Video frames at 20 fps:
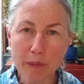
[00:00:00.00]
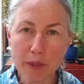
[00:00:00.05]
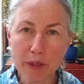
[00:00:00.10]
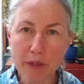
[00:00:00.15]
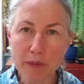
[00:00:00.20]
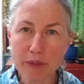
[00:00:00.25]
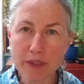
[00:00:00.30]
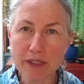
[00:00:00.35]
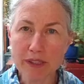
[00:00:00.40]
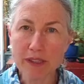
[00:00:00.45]
the
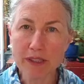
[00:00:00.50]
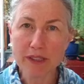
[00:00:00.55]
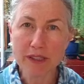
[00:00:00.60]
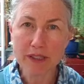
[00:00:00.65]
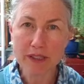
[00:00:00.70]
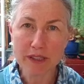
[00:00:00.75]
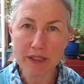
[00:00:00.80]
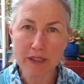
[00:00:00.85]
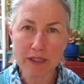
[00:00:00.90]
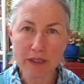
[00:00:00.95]

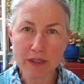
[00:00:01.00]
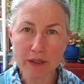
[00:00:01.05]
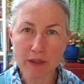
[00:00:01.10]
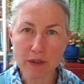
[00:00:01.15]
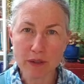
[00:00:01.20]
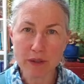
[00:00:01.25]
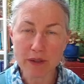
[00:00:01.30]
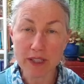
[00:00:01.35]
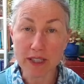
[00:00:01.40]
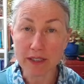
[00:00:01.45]
resistance
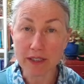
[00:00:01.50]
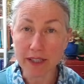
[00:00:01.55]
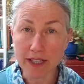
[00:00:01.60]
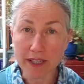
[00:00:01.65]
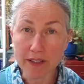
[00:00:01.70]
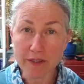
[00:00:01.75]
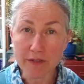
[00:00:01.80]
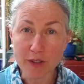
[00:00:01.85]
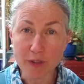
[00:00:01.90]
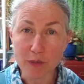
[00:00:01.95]
that
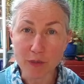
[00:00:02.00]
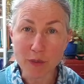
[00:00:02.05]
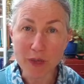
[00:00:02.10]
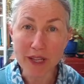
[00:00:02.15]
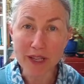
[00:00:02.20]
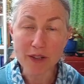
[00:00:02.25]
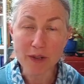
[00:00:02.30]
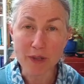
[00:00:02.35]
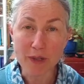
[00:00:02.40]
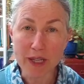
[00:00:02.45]
life and we
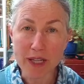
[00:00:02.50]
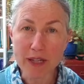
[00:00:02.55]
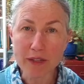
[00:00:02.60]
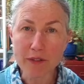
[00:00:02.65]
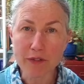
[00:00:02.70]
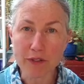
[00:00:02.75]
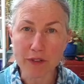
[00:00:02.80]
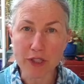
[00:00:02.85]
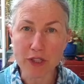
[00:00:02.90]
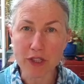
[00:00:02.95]
create
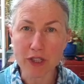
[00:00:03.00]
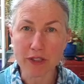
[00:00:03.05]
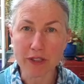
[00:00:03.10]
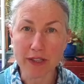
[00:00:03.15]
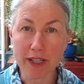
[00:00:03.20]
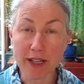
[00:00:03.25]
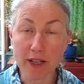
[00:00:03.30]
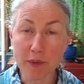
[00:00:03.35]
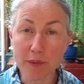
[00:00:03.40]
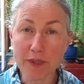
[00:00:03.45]
for each other
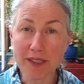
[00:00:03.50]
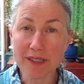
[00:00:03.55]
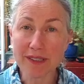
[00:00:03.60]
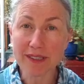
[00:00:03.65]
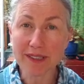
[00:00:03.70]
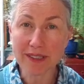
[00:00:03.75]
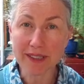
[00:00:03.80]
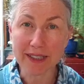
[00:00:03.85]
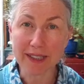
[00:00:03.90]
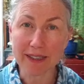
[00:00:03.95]
helps us to
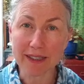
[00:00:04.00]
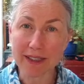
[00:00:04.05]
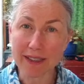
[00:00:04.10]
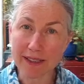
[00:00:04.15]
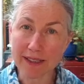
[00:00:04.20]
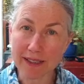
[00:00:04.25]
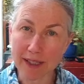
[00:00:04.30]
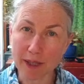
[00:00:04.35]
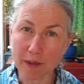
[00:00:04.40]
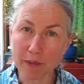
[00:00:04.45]
clean
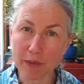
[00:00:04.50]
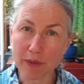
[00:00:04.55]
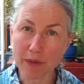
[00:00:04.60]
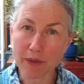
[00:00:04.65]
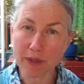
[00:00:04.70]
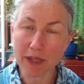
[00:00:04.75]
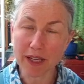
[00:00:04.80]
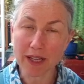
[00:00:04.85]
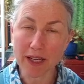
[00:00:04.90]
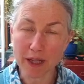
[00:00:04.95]
things up
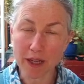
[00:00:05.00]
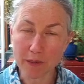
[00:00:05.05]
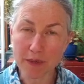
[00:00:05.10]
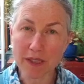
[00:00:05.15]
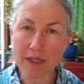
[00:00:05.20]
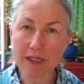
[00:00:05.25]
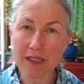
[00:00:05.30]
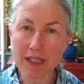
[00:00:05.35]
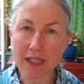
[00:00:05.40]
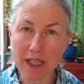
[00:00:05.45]
and helps
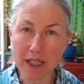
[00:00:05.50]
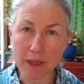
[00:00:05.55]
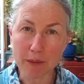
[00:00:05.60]
us to keep